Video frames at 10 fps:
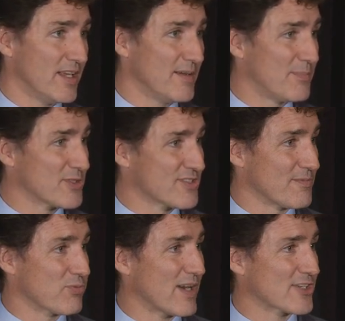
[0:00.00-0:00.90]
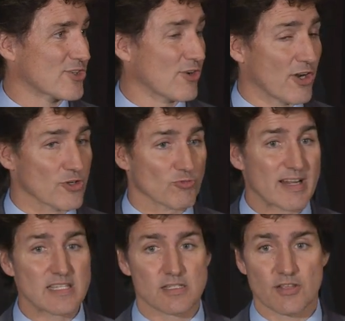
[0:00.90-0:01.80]
it puts the pressure on a
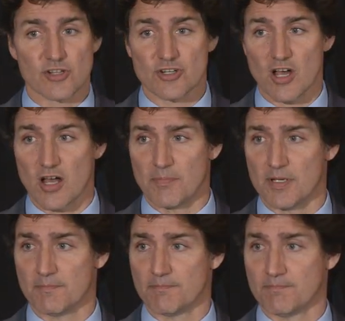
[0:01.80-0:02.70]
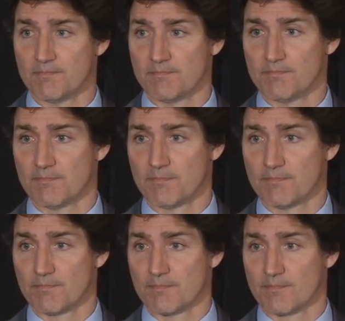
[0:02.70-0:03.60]
race to the top.
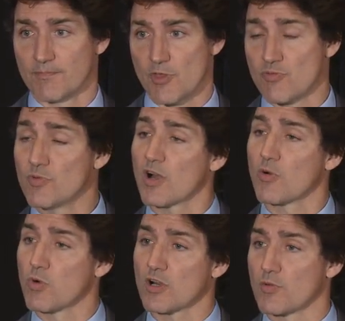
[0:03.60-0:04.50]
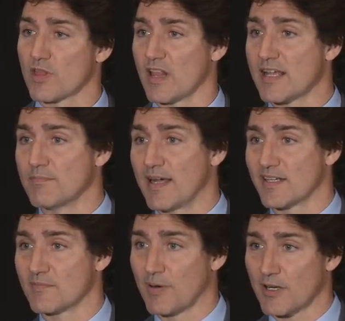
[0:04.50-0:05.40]
Through our work with
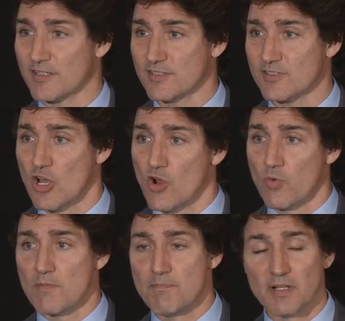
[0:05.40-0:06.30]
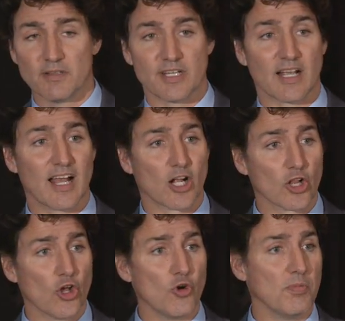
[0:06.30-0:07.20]
like-minded partners, we're building a
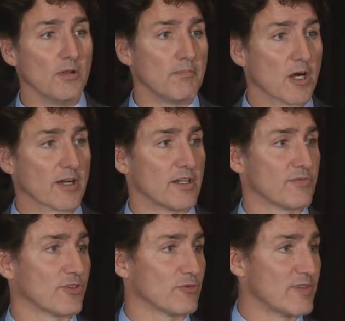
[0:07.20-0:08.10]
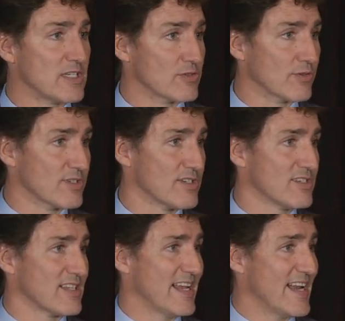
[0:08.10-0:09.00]
global market for
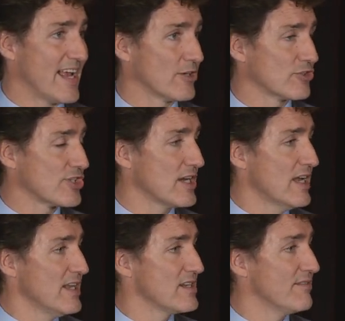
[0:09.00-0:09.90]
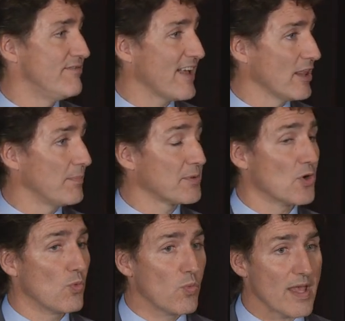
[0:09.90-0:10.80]
resources and energy developed
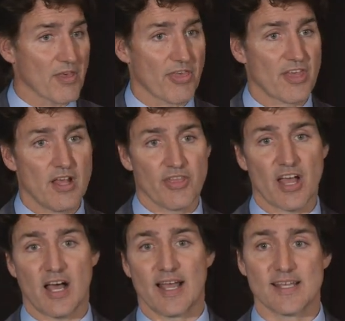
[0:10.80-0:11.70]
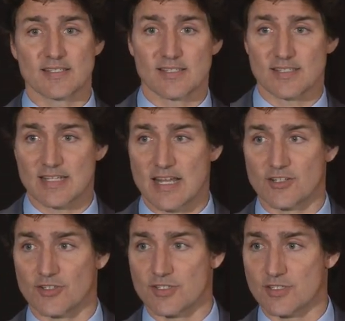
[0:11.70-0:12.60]
with the highest
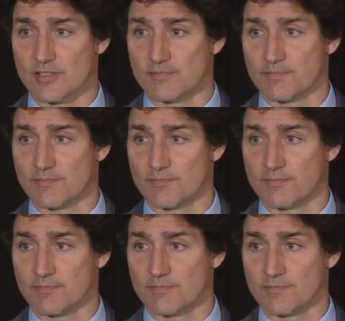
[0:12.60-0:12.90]
standards.